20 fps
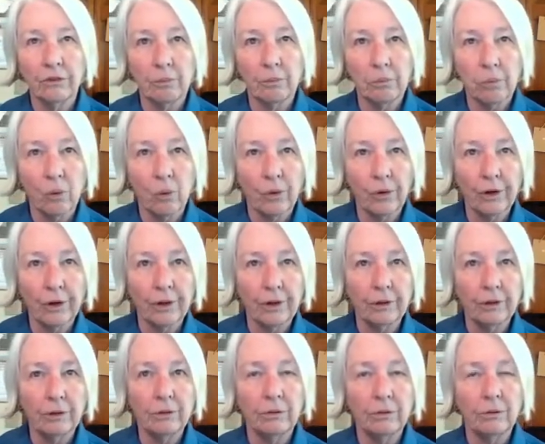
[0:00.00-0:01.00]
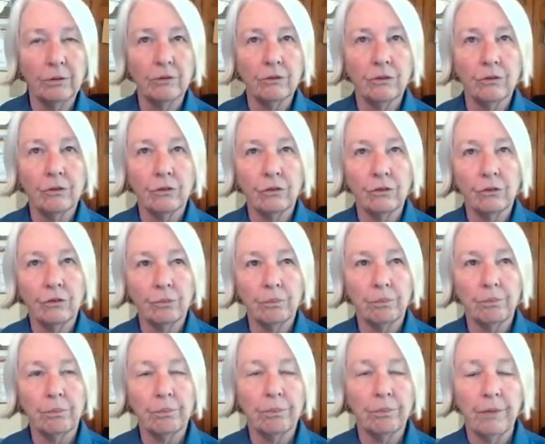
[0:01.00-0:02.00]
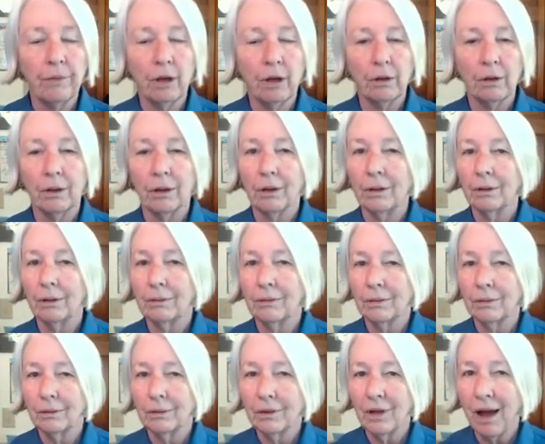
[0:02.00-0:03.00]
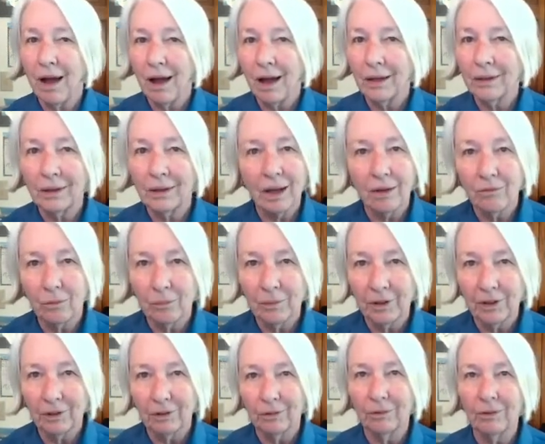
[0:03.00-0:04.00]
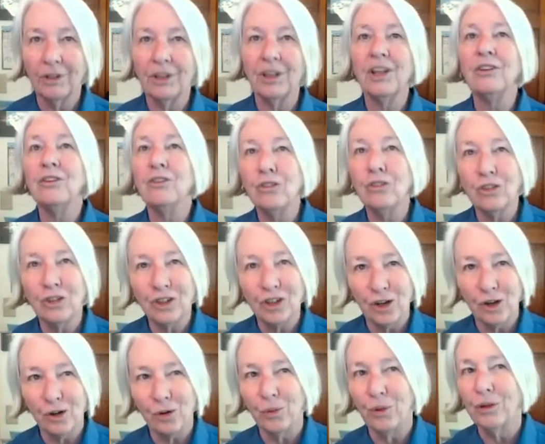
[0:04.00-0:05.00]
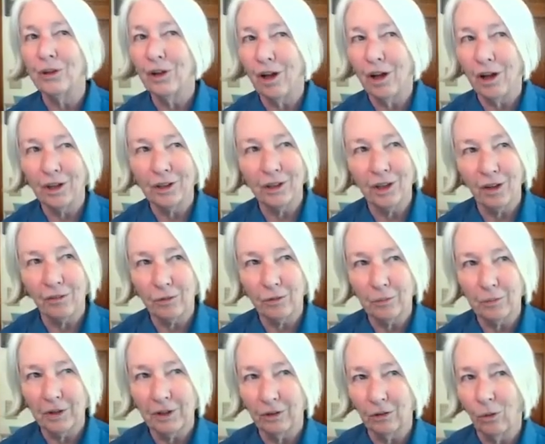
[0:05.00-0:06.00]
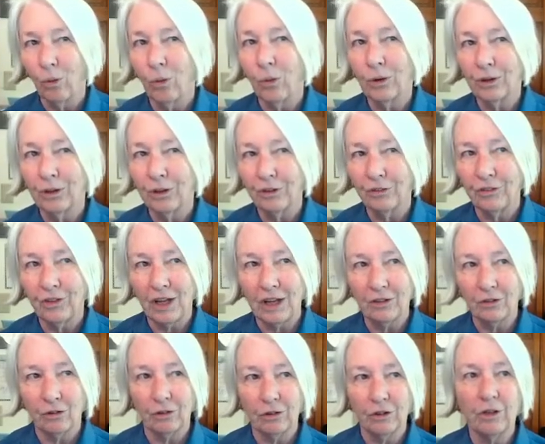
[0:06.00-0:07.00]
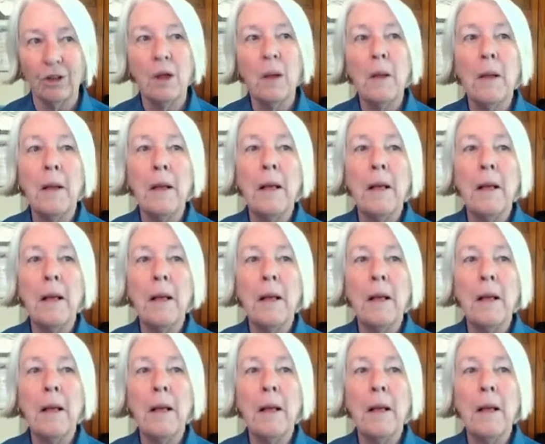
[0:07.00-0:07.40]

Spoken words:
supported, non-governmental, an NGO, a non-governmental organization.